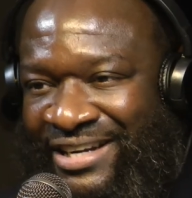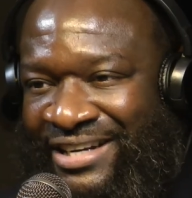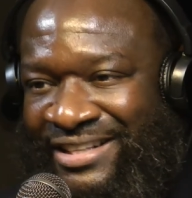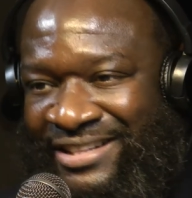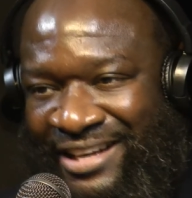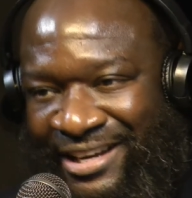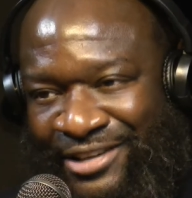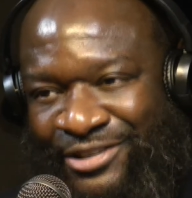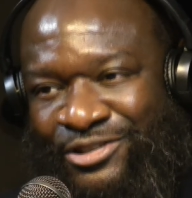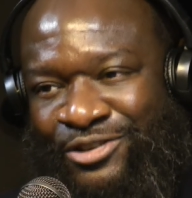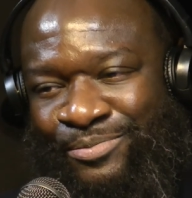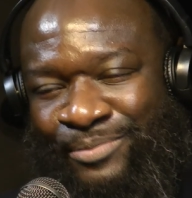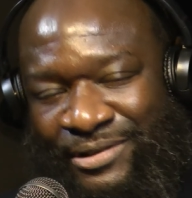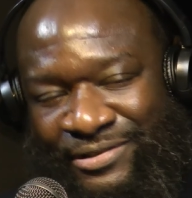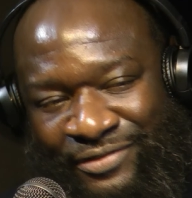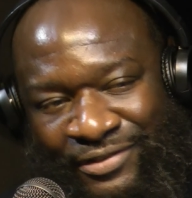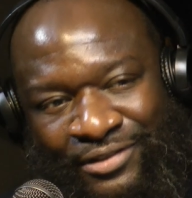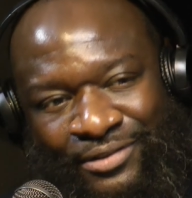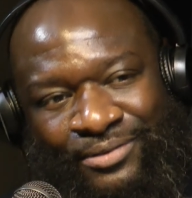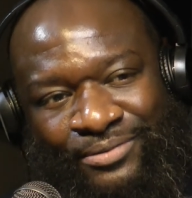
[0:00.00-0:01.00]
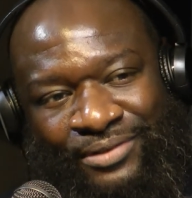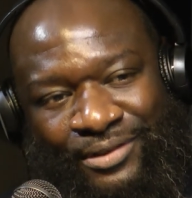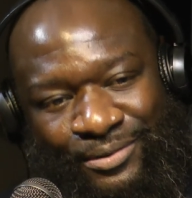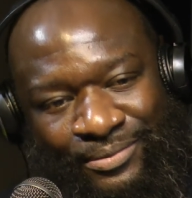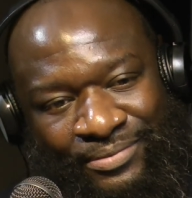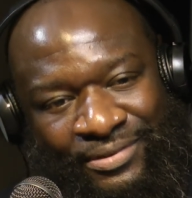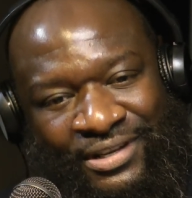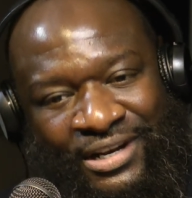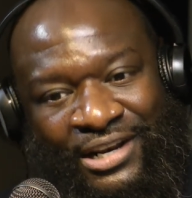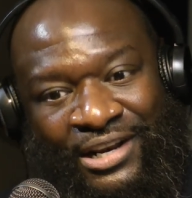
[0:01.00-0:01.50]
it. Thank you so much for the
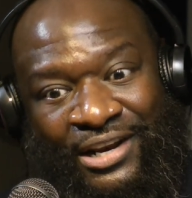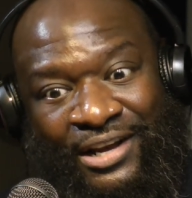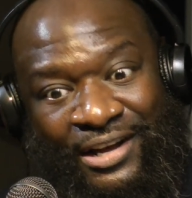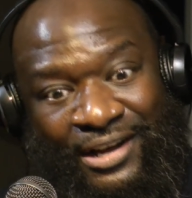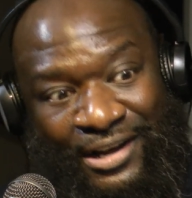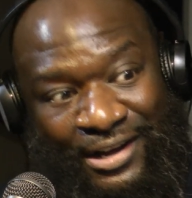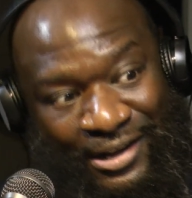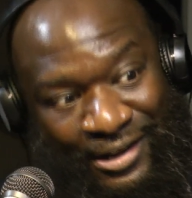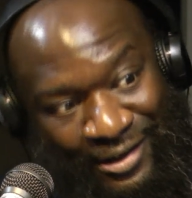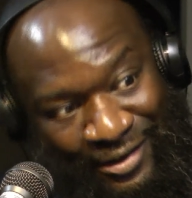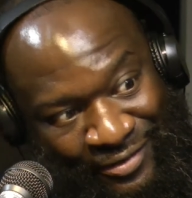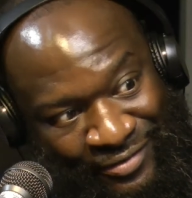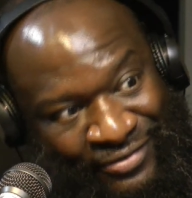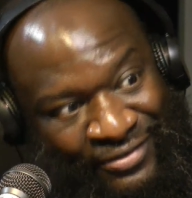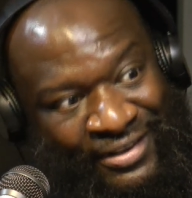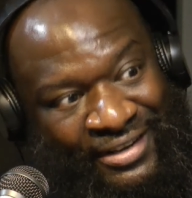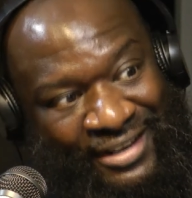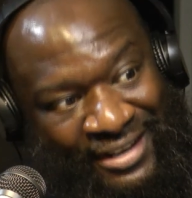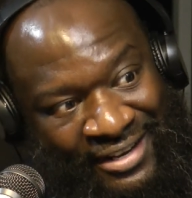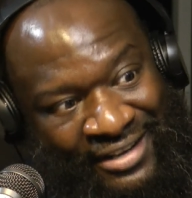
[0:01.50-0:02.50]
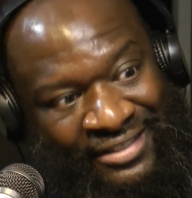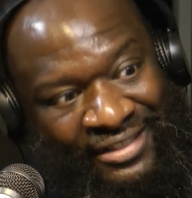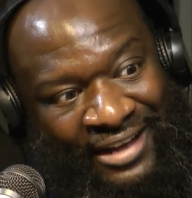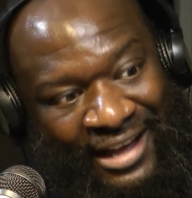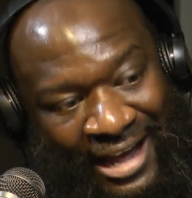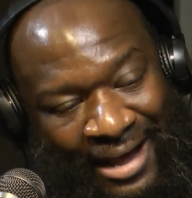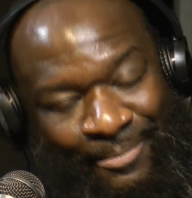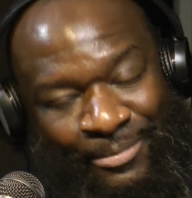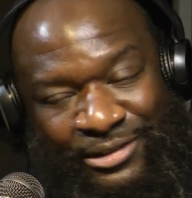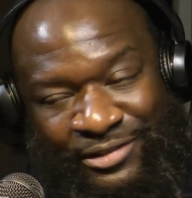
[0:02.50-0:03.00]
love, the
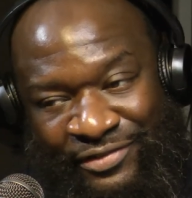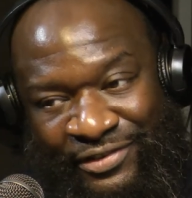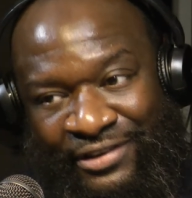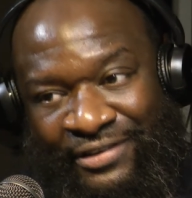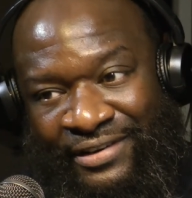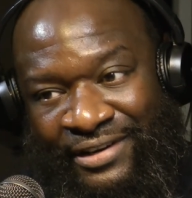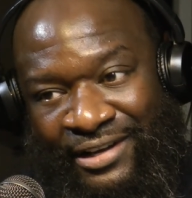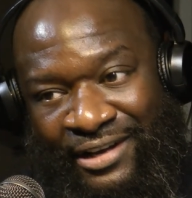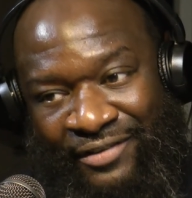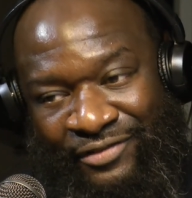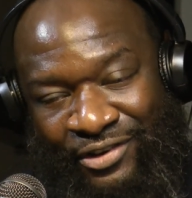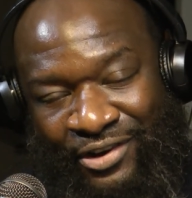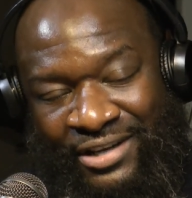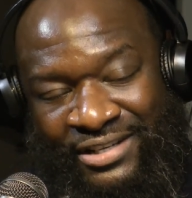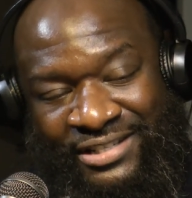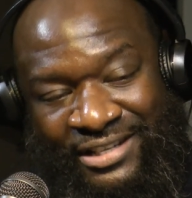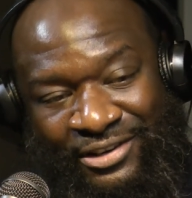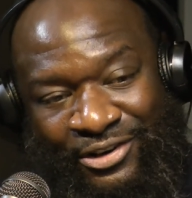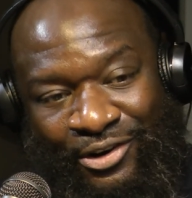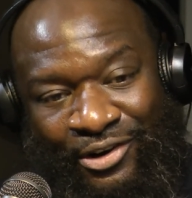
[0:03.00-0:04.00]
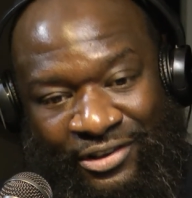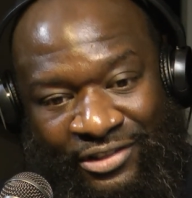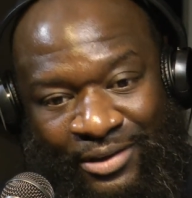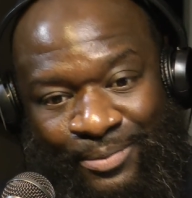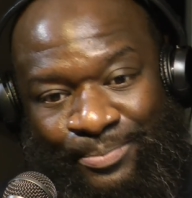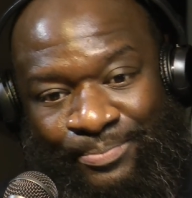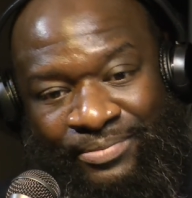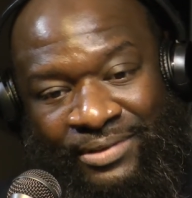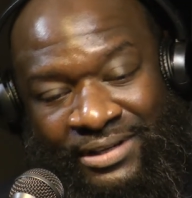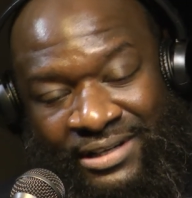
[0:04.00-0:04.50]
atmosphere of love. I said earlier,
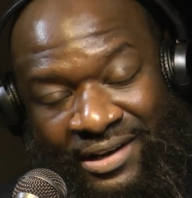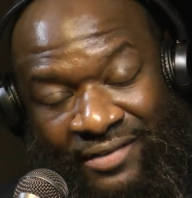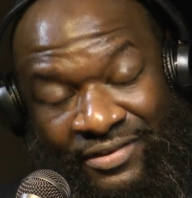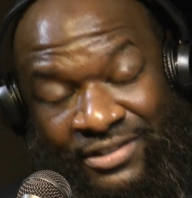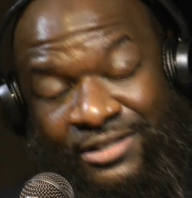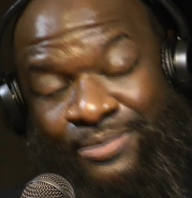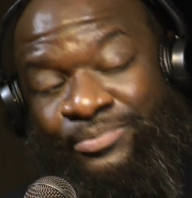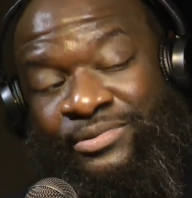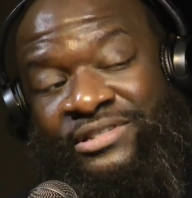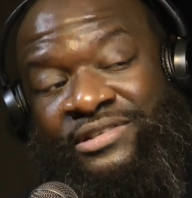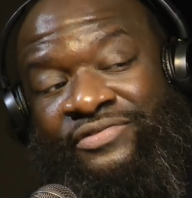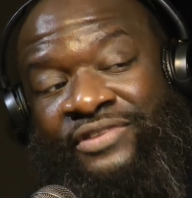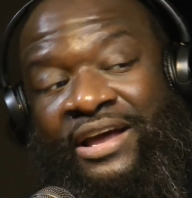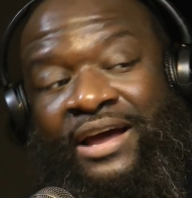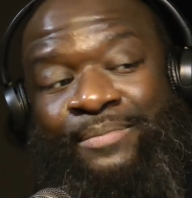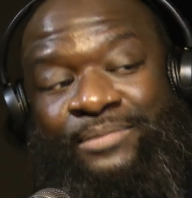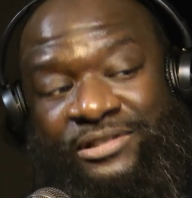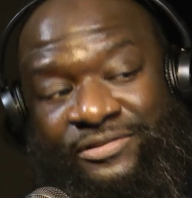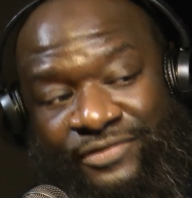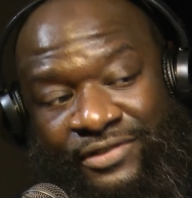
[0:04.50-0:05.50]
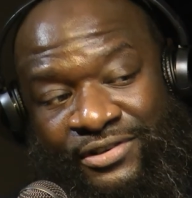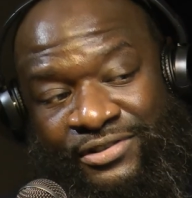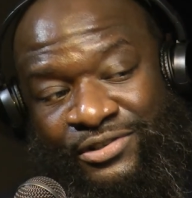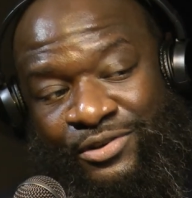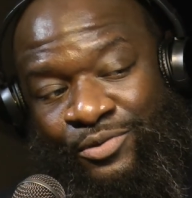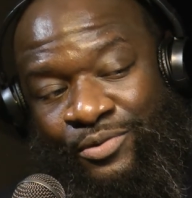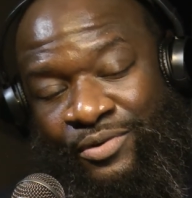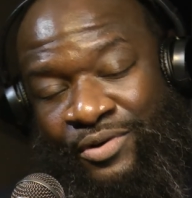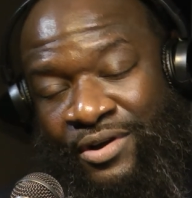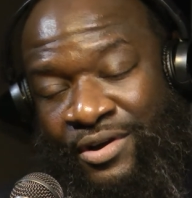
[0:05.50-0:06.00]
the devil is the prince of the atmosphere.
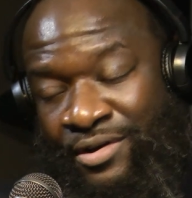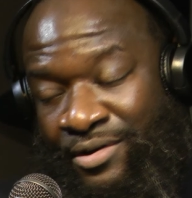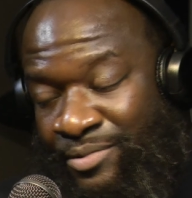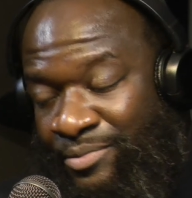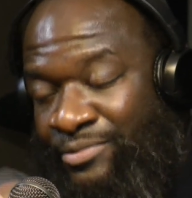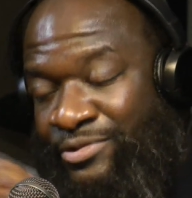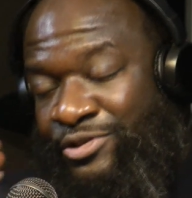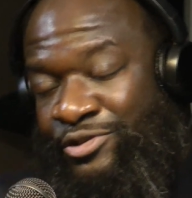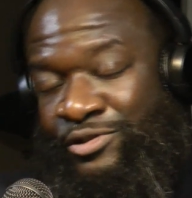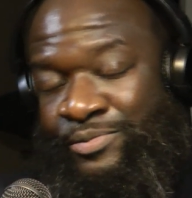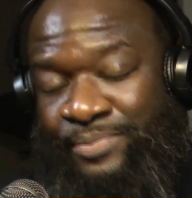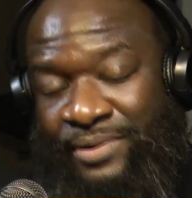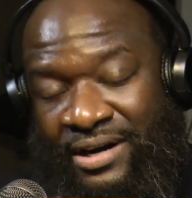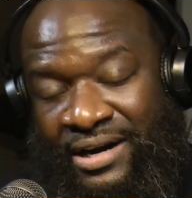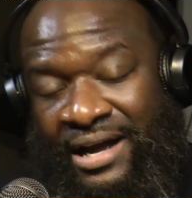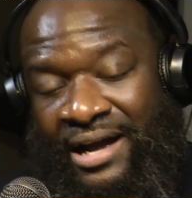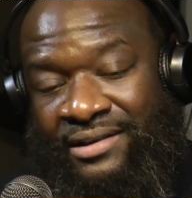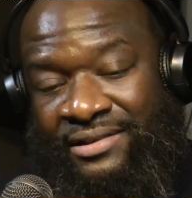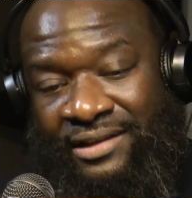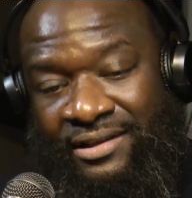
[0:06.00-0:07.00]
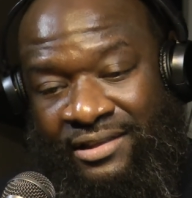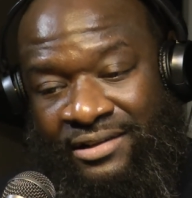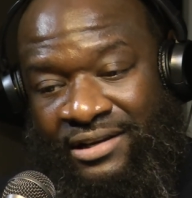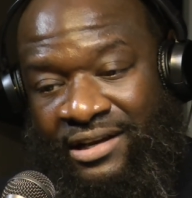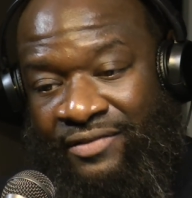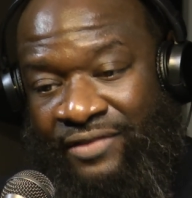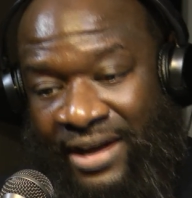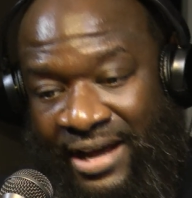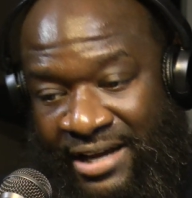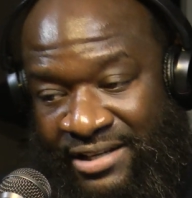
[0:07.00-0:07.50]
So once you spit it out there, the
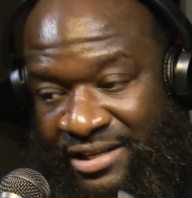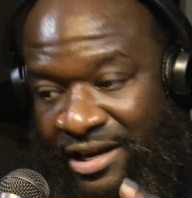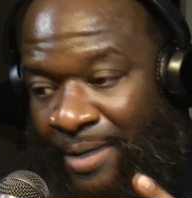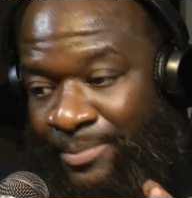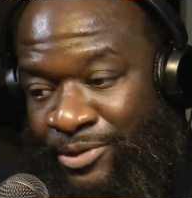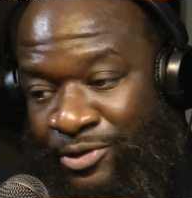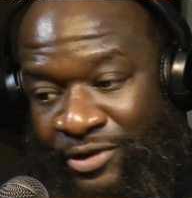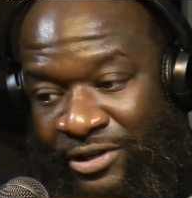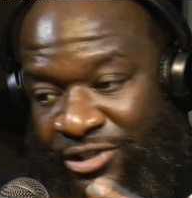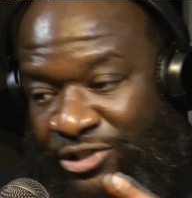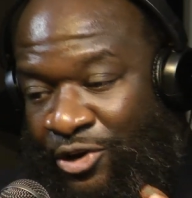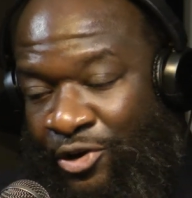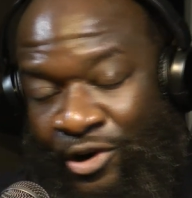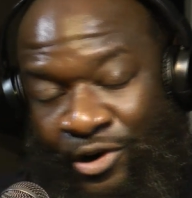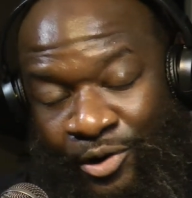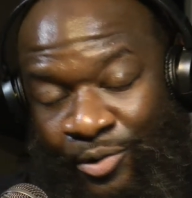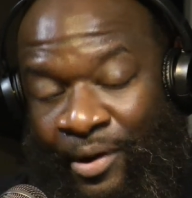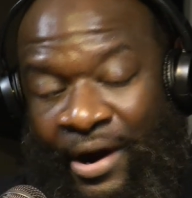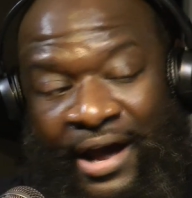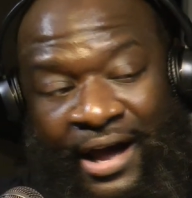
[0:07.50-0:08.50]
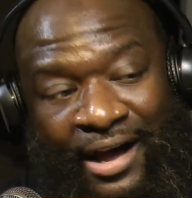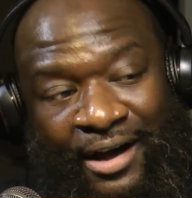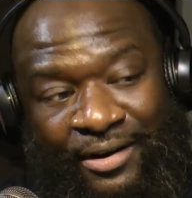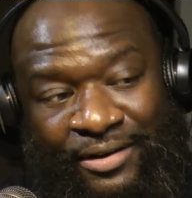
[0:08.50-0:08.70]
devil has the opportunity to turn it around.